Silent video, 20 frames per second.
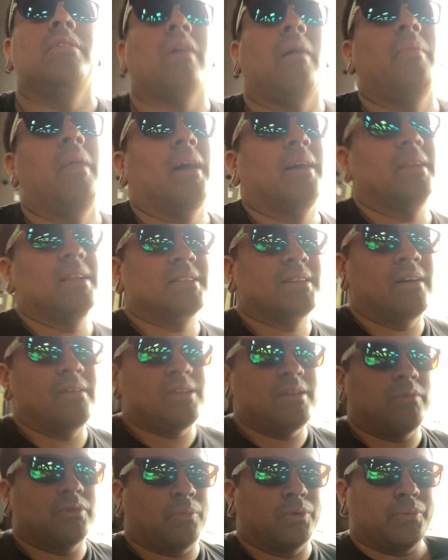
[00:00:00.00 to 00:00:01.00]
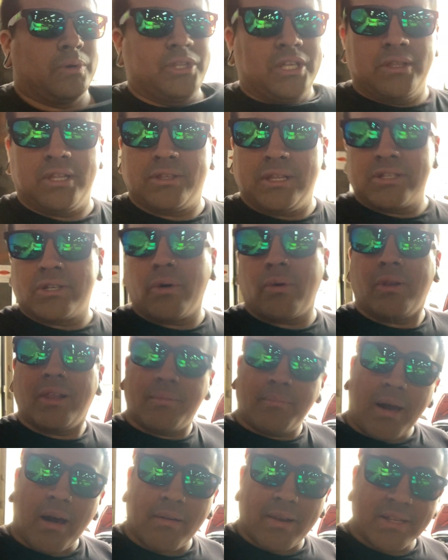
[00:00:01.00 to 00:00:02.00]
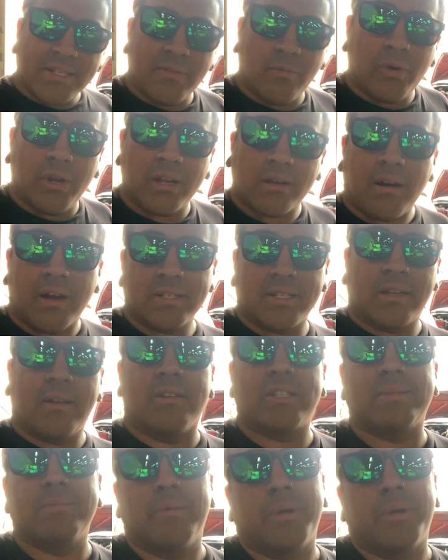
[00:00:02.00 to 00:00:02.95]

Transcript: I'm not going to tell you what the total amount is of what it costs the customer,